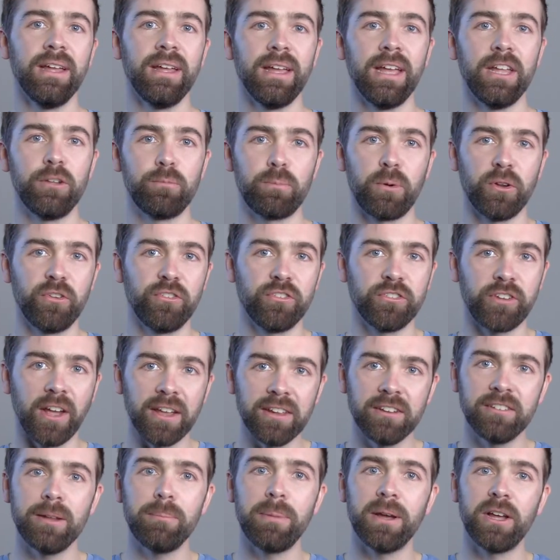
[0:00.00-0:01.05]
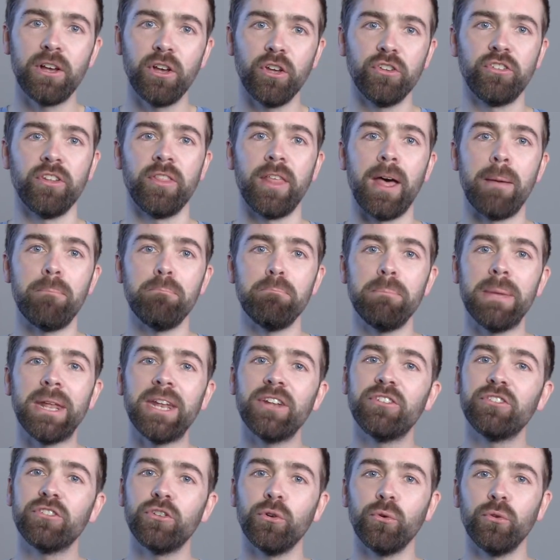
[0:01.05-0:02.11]
It's precisely because of their
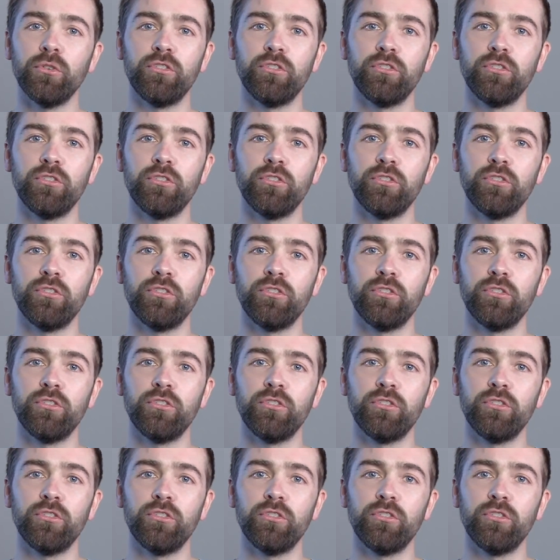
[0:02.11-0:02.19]
minuscule